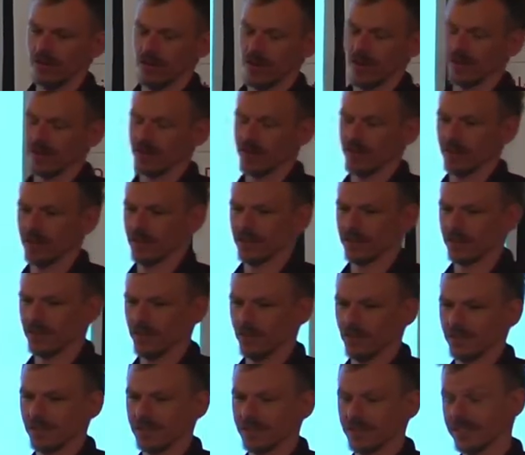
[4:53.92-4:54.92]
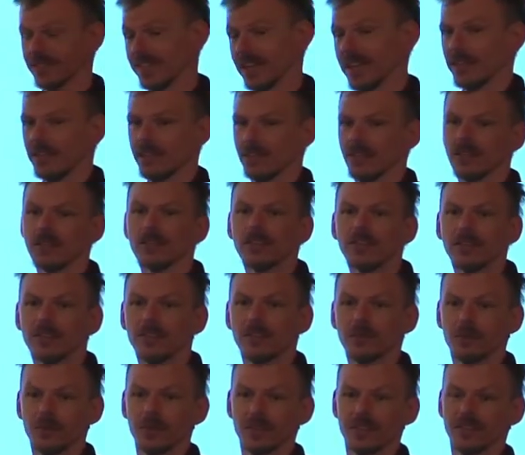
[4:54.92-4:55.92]
a function that's called schedule,
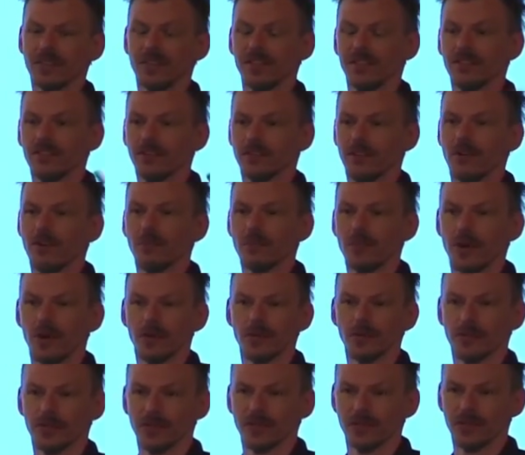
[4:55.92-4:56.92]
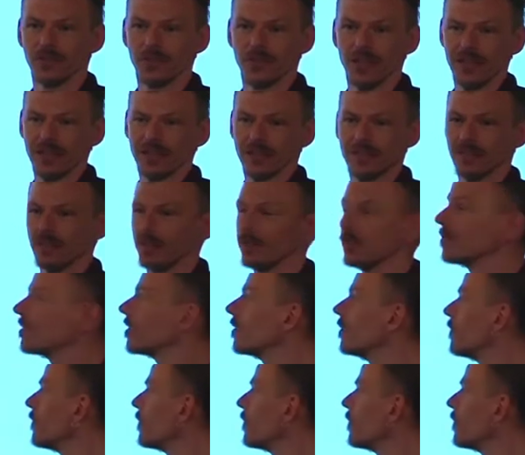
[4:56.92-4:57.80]
which gives you a process to execute.